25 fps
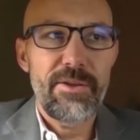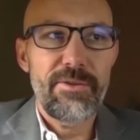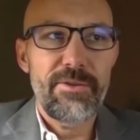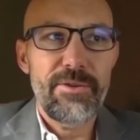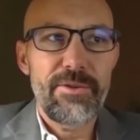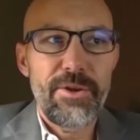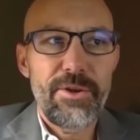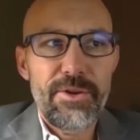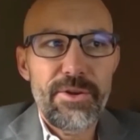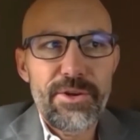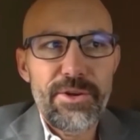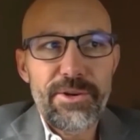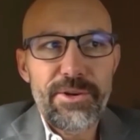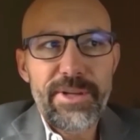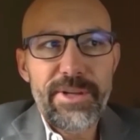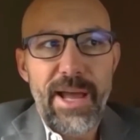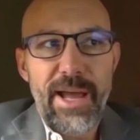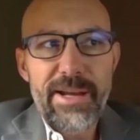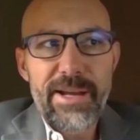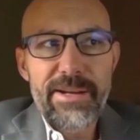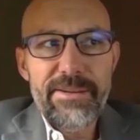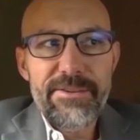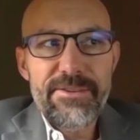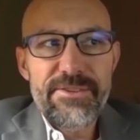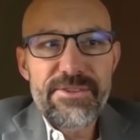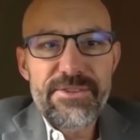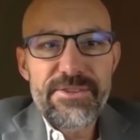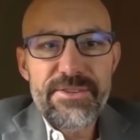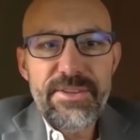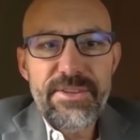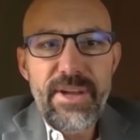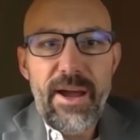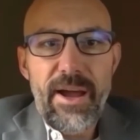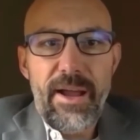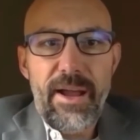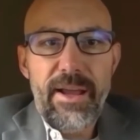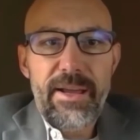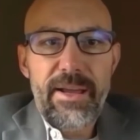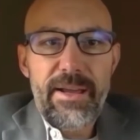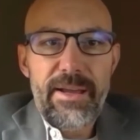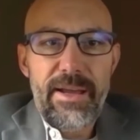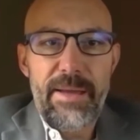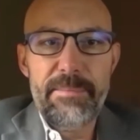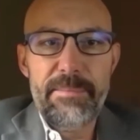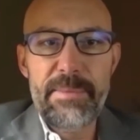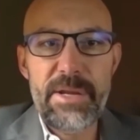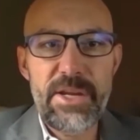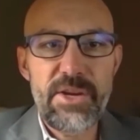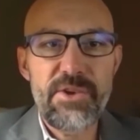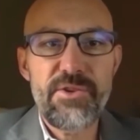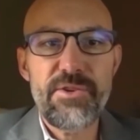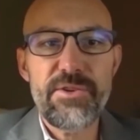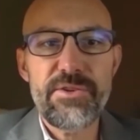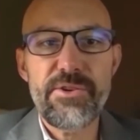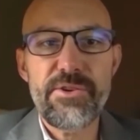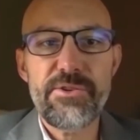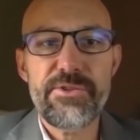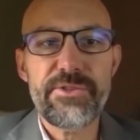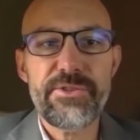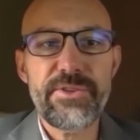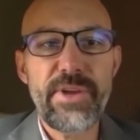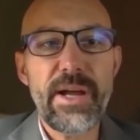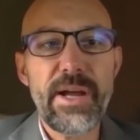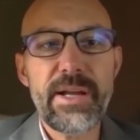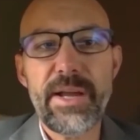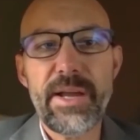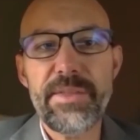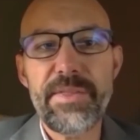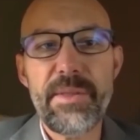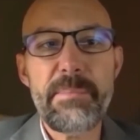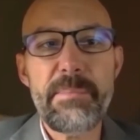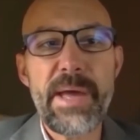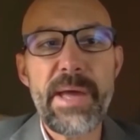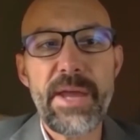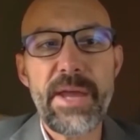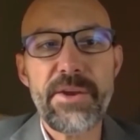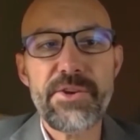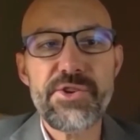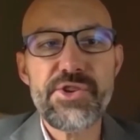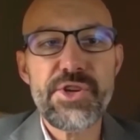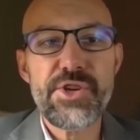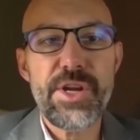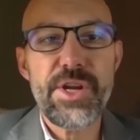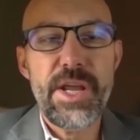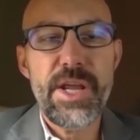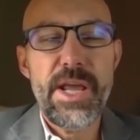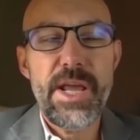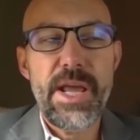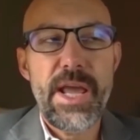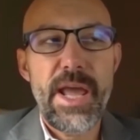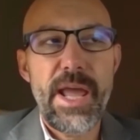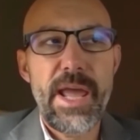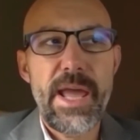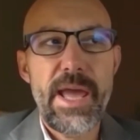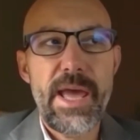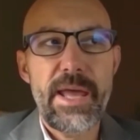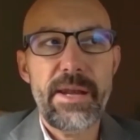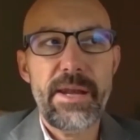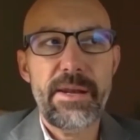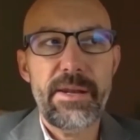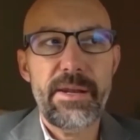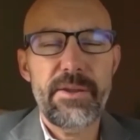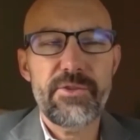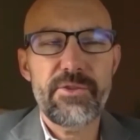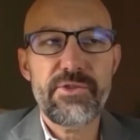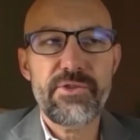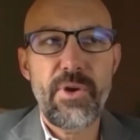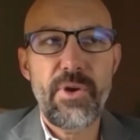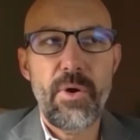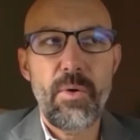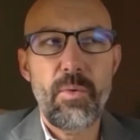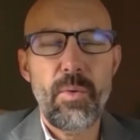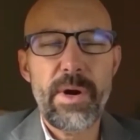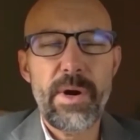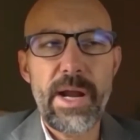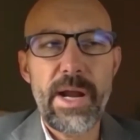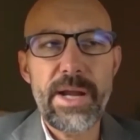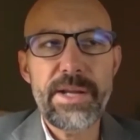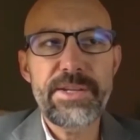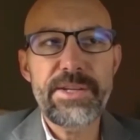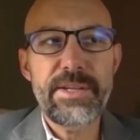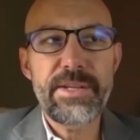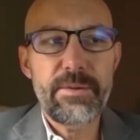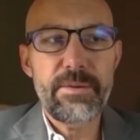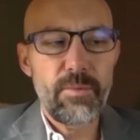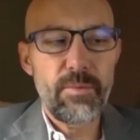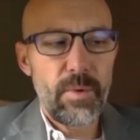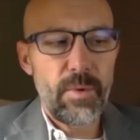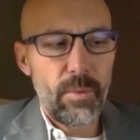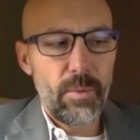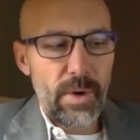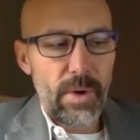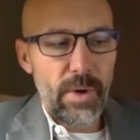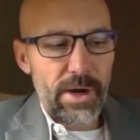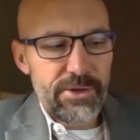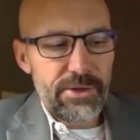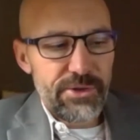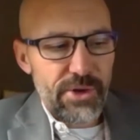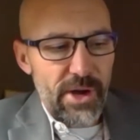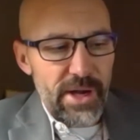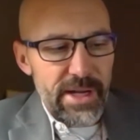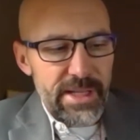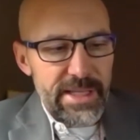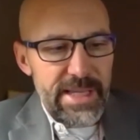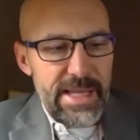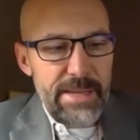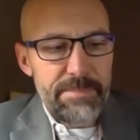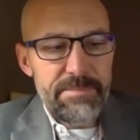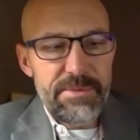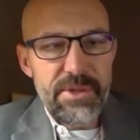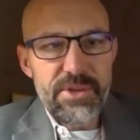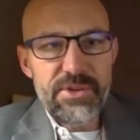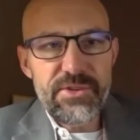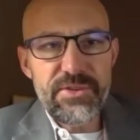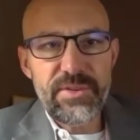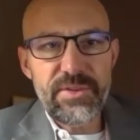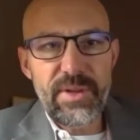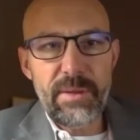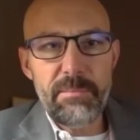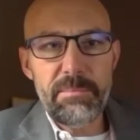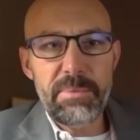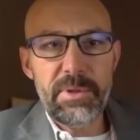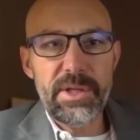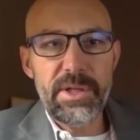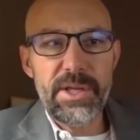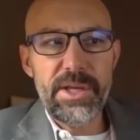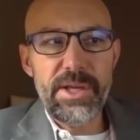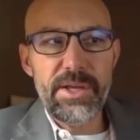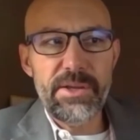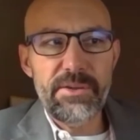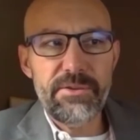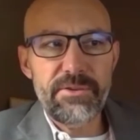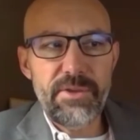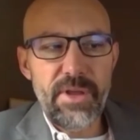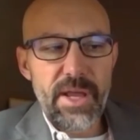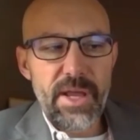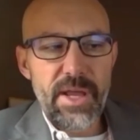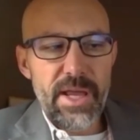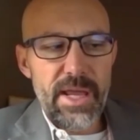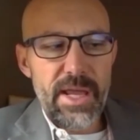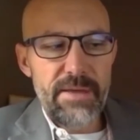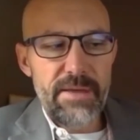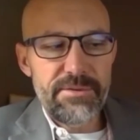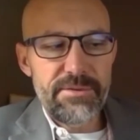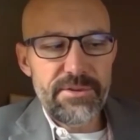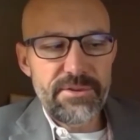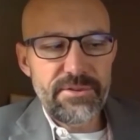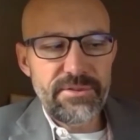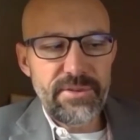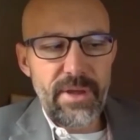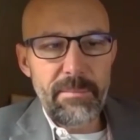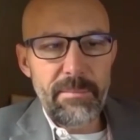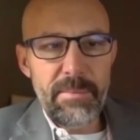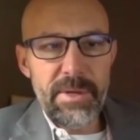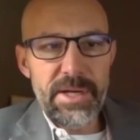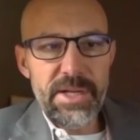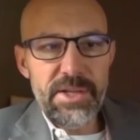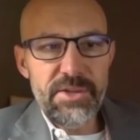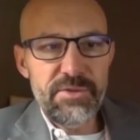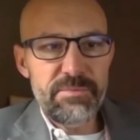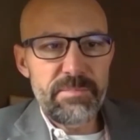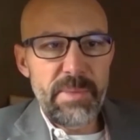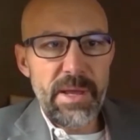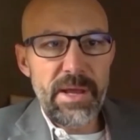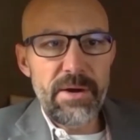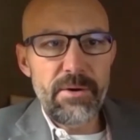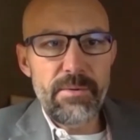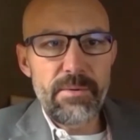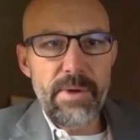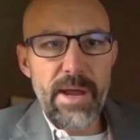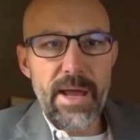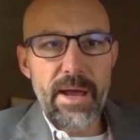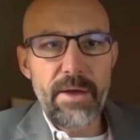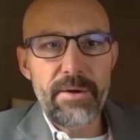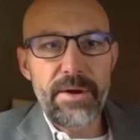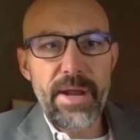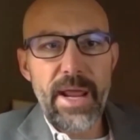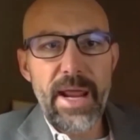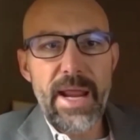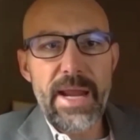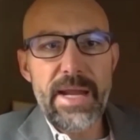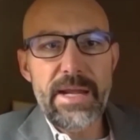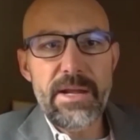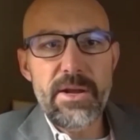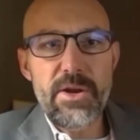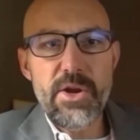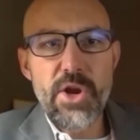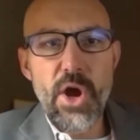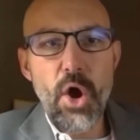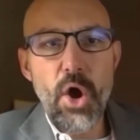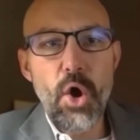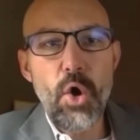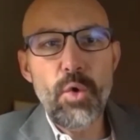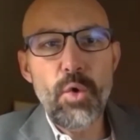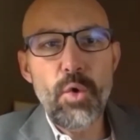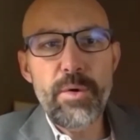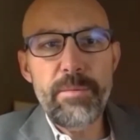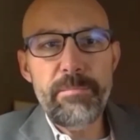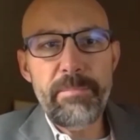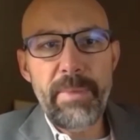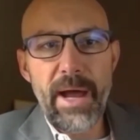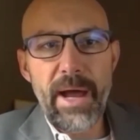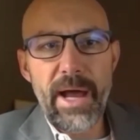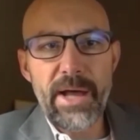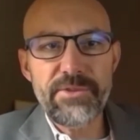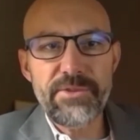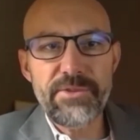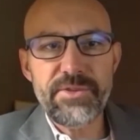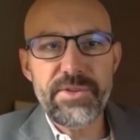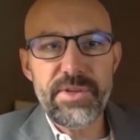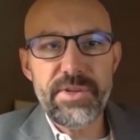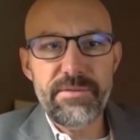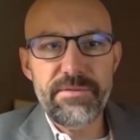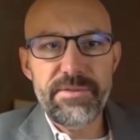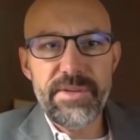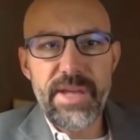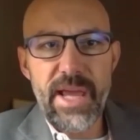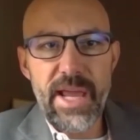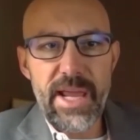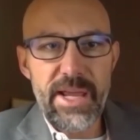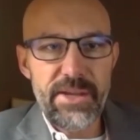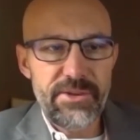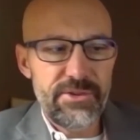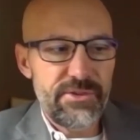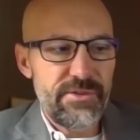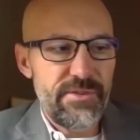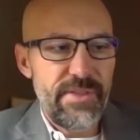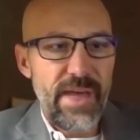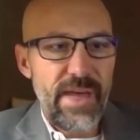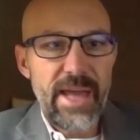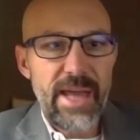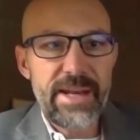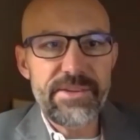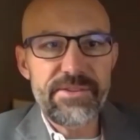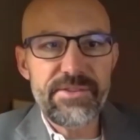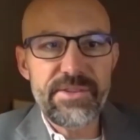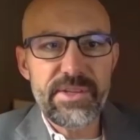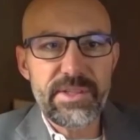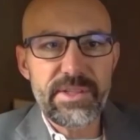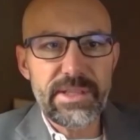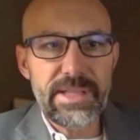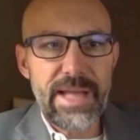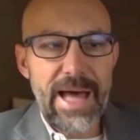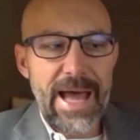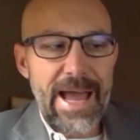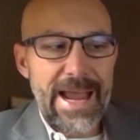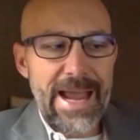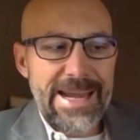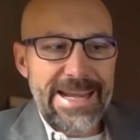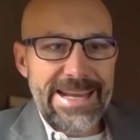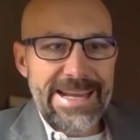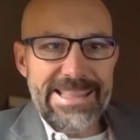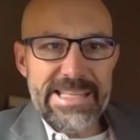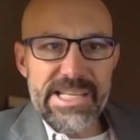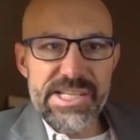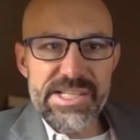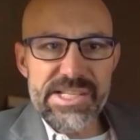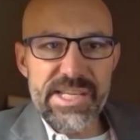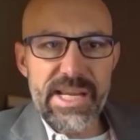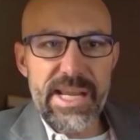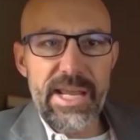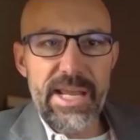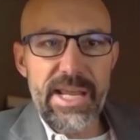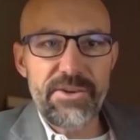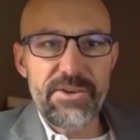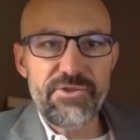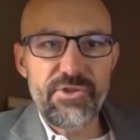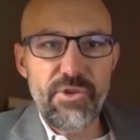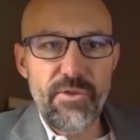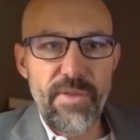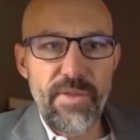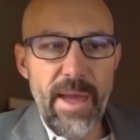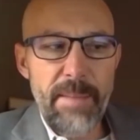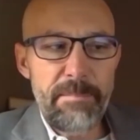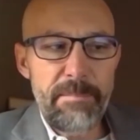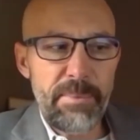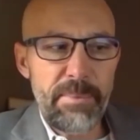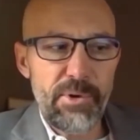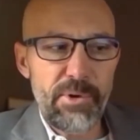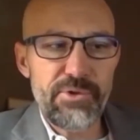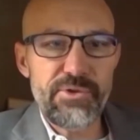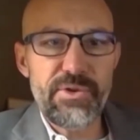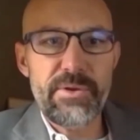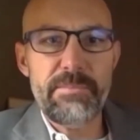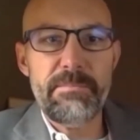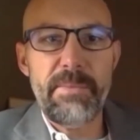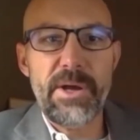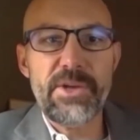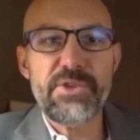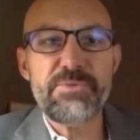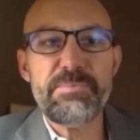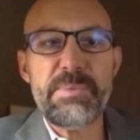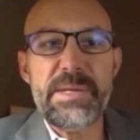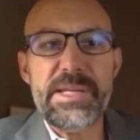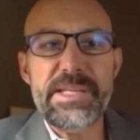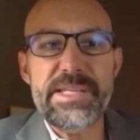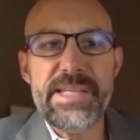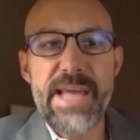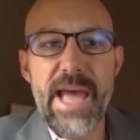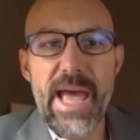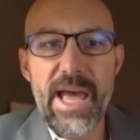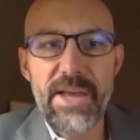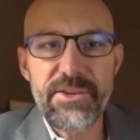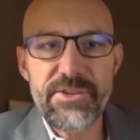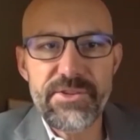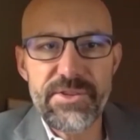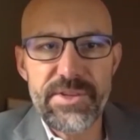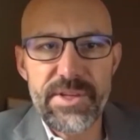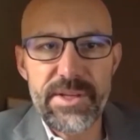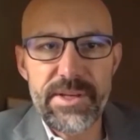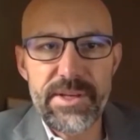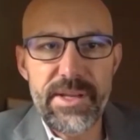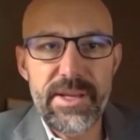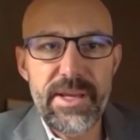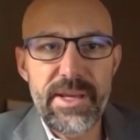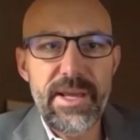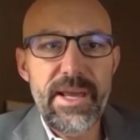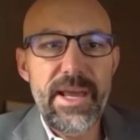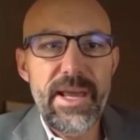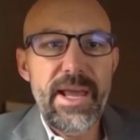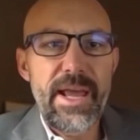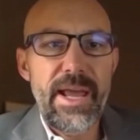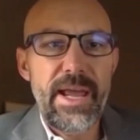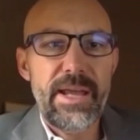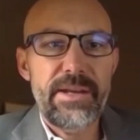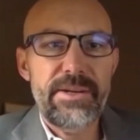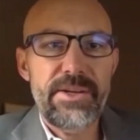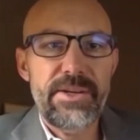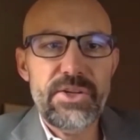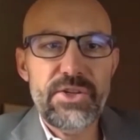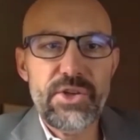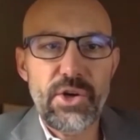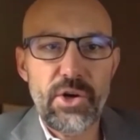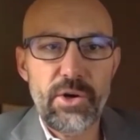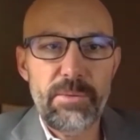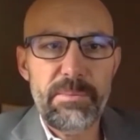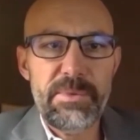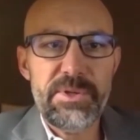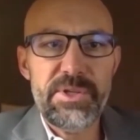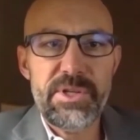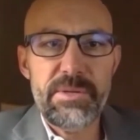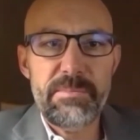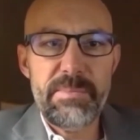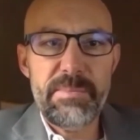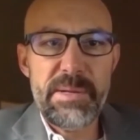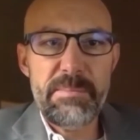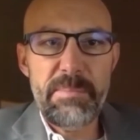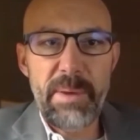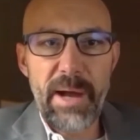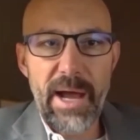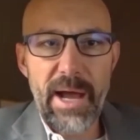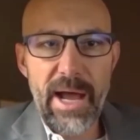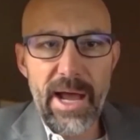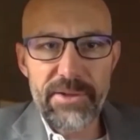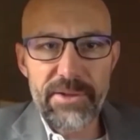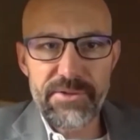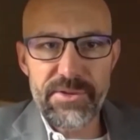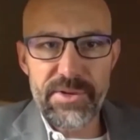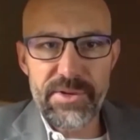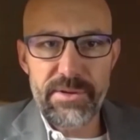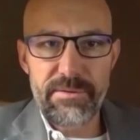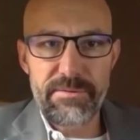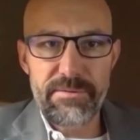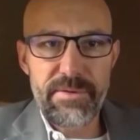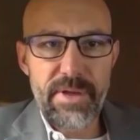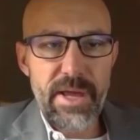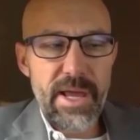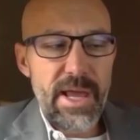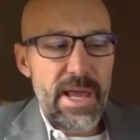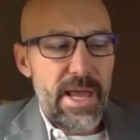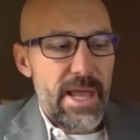you're kind of stuck. I mean, you're stuck on the bench. And so where I try to keep this simple is, if somebody's been around a known positive case, that is the line in the sand. So that person must be tested and determined to be positive.